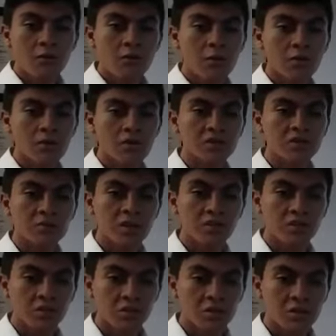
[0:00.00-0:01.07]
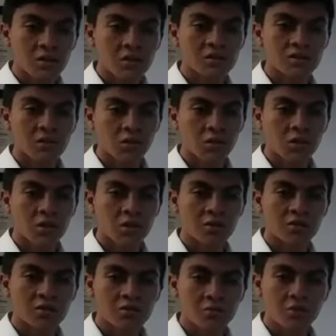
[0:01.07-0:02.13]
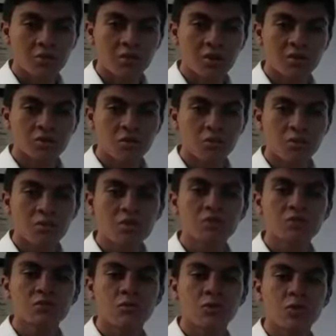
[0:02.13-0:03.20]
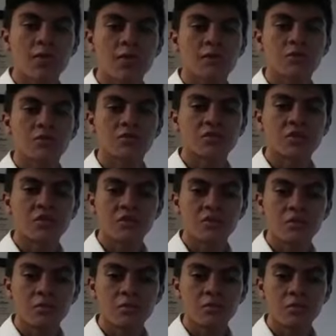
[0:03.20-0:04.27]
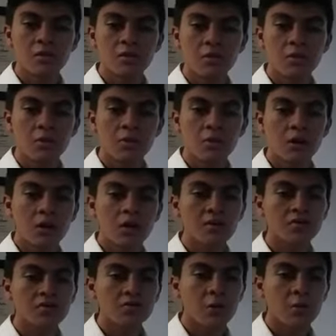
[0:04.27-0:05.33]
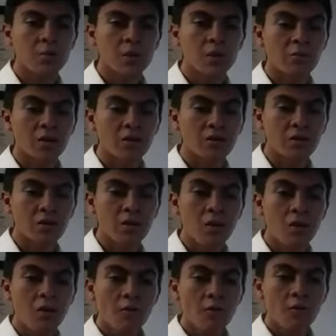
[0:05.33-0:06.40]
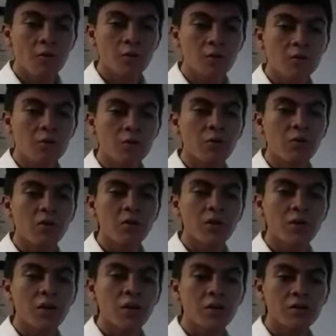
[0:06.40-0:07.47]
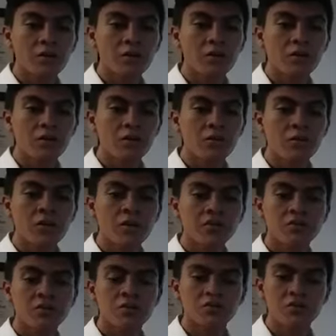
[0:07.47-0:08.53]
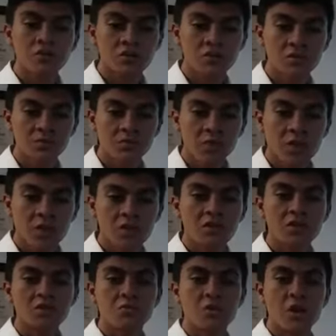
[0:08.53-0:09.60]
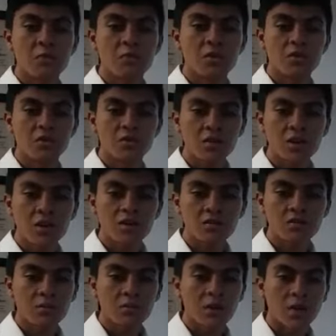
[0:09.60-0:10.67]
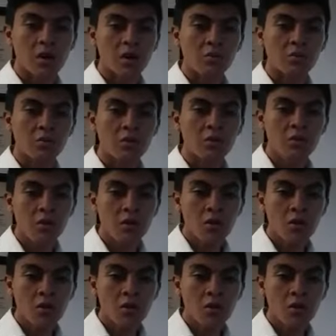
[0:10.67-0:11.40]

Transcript: for this material. Stone hardening cement-based computers were recently developed as the repair material for improved crack control flexural strength. This paper details the behavior